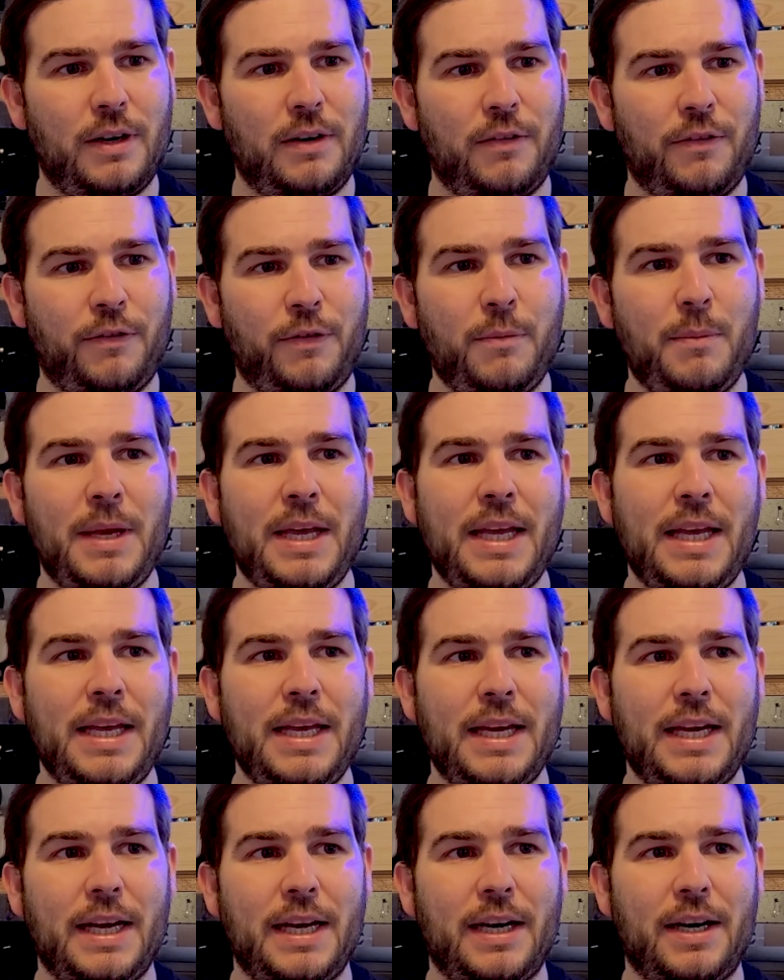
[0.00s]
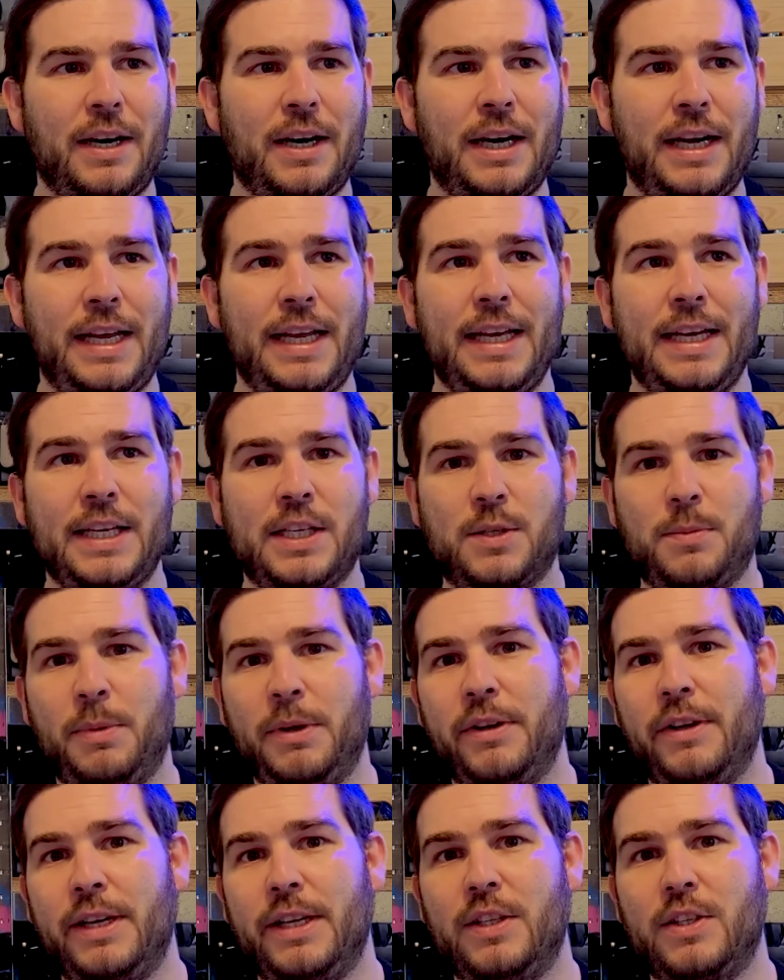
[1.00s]
for me, I
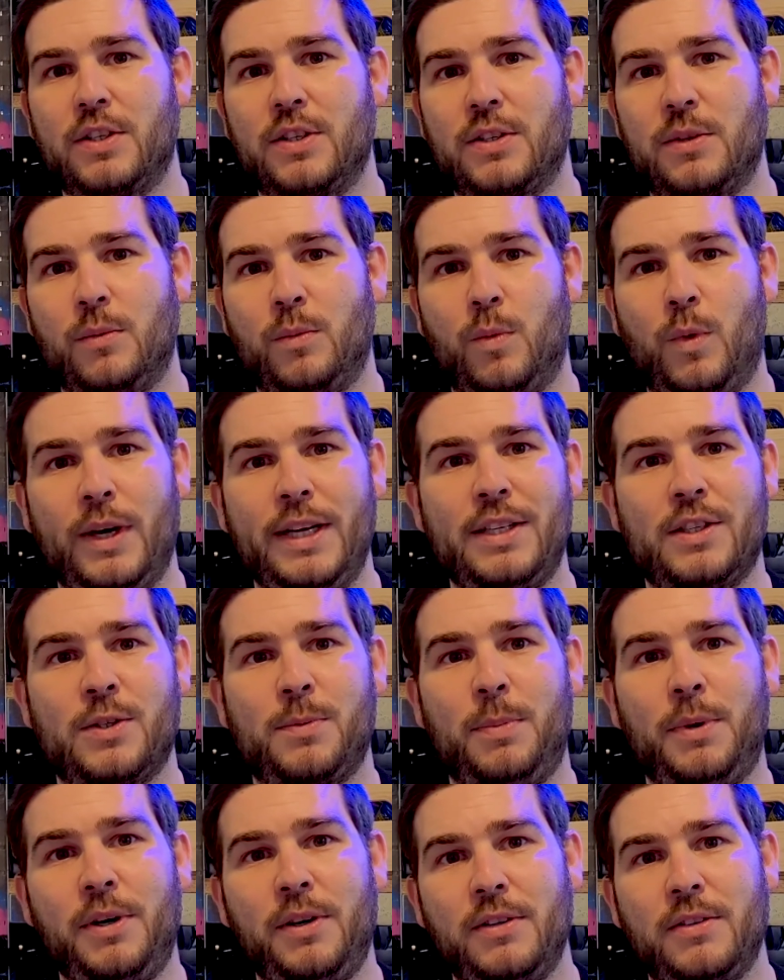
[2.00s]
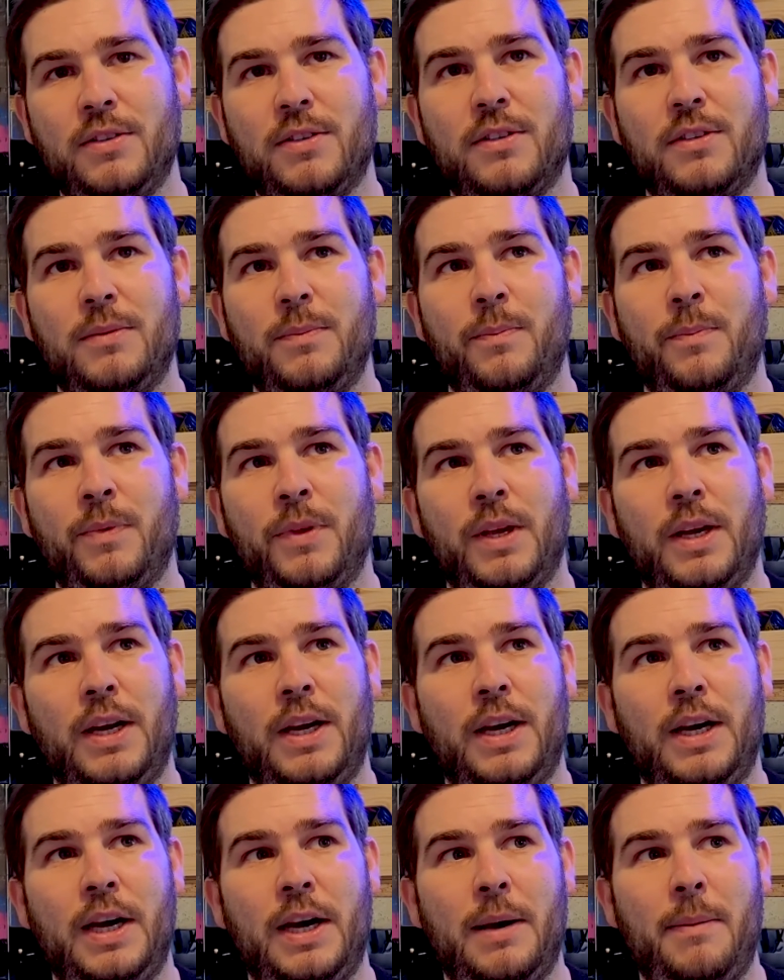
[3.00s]
experienced white spot,
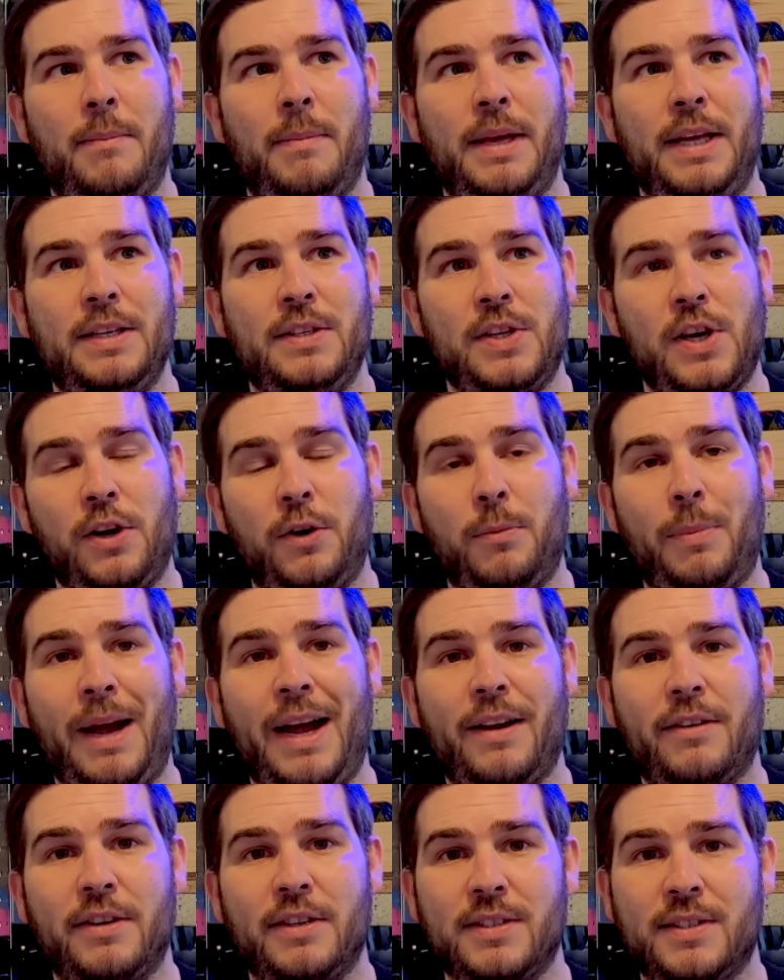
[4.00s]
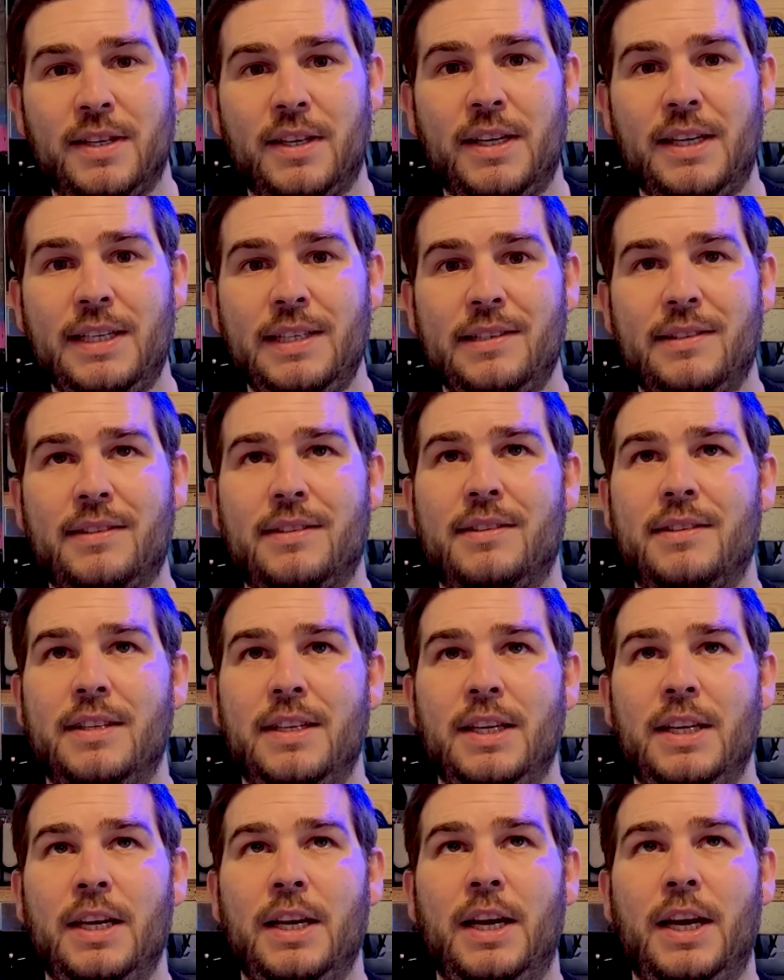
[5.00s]
internal parasites,
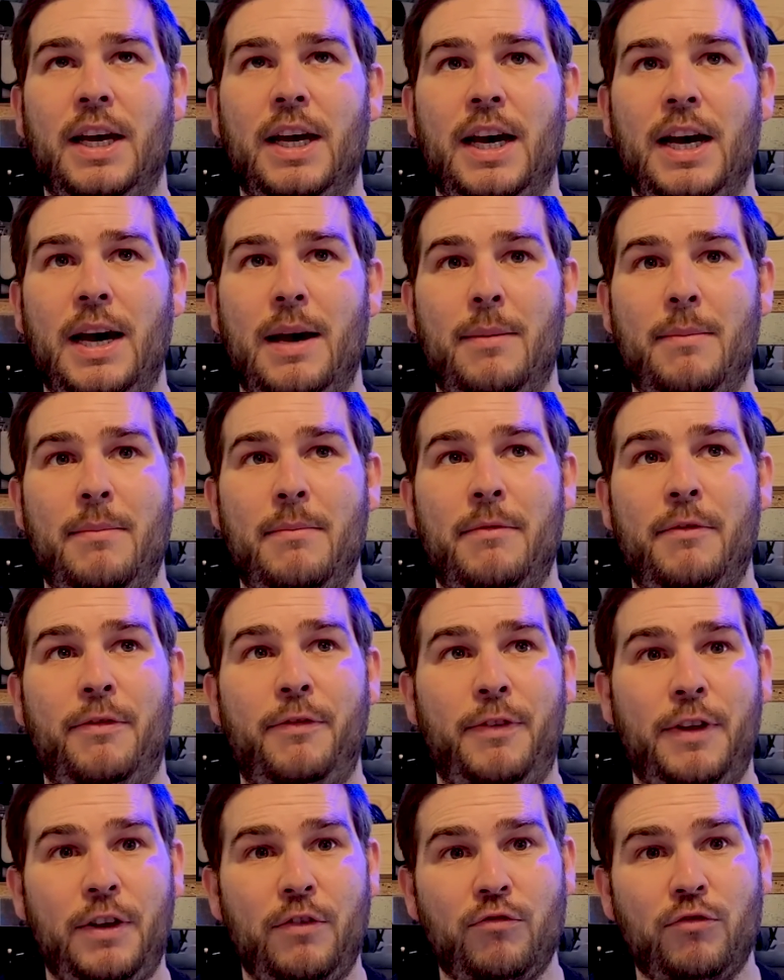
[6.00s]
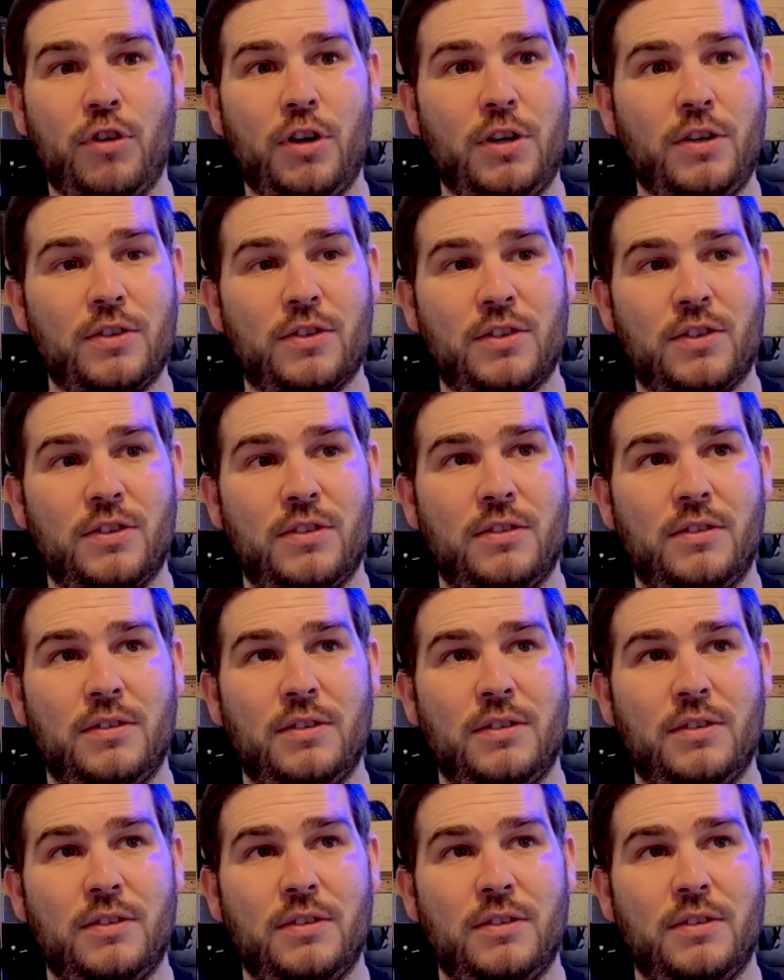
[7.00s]
fin rot,